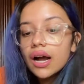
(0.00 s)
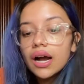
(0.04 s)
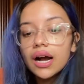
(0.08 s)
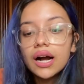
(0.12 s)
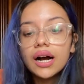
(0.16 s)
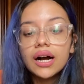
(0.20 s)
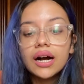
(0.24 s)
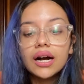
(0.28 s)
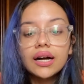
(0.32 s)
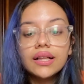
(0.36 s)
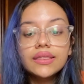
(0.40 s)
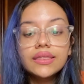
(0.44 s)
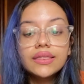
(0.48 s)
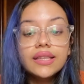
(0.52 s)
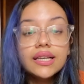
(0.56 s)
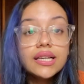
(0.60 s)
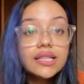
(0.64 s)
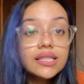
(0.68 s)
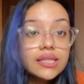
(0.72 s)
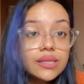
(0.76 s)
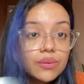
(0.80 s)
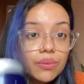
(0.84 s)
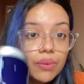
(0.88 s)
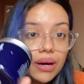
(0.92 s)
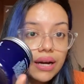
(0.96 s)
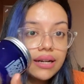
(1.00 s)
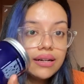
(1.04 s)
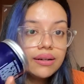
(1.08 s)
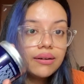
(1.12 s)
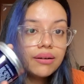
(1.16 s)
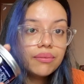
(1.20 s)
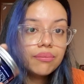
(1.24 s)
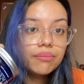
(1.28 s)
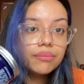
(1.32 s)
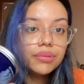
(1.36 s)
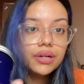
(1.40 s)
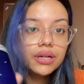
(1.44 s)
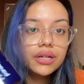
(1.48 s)
Uh, this one,
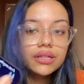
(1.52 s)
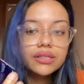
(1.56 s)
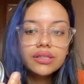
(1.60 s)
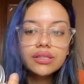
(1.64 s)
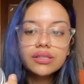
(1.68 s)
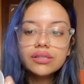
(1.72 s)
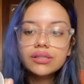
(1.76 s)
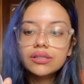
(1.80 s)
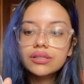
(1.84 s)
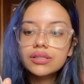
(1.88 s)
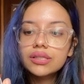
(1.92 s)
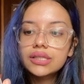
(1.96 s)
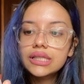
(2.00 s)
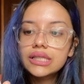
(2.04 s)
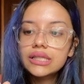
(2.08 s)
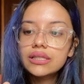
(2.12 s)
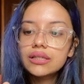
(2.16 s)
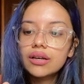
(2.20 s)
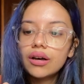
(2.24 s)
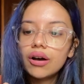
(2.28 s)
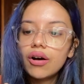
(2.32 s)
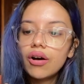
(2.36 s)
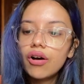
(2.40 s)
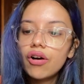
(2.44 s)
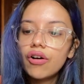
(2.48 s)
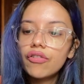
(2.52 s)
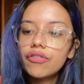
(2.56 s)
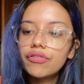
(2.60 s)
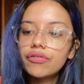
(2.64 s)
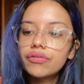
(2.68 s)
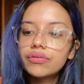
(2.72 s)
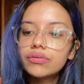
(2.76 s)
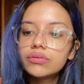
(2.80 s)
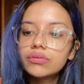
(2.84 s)
Birds of